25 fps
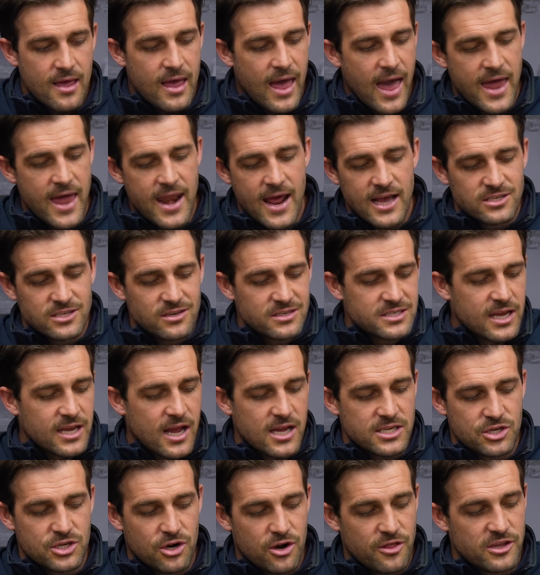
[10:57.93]
And as I
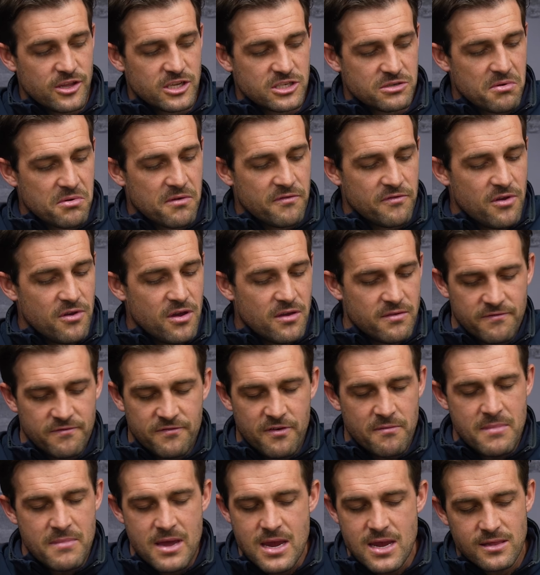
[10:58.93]
touched on in this review,
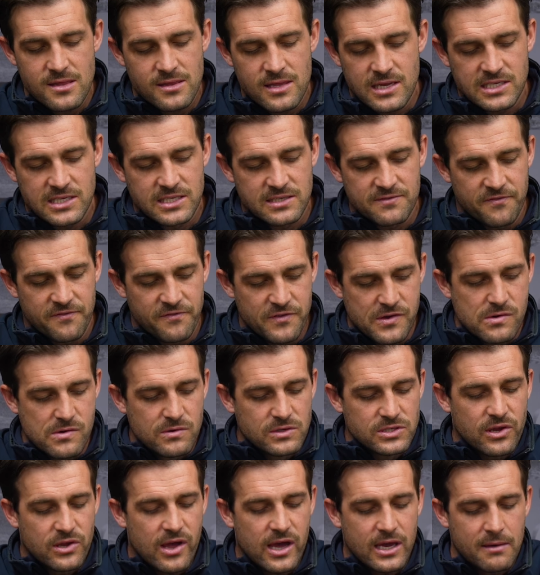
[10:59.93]
for me, this
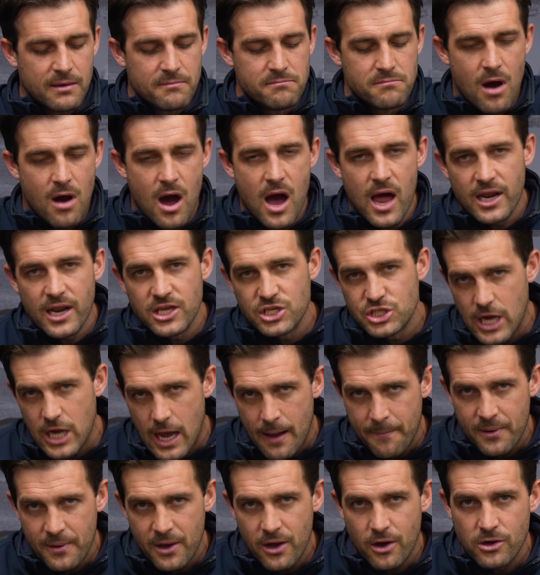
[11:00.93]
feels like a mileage upper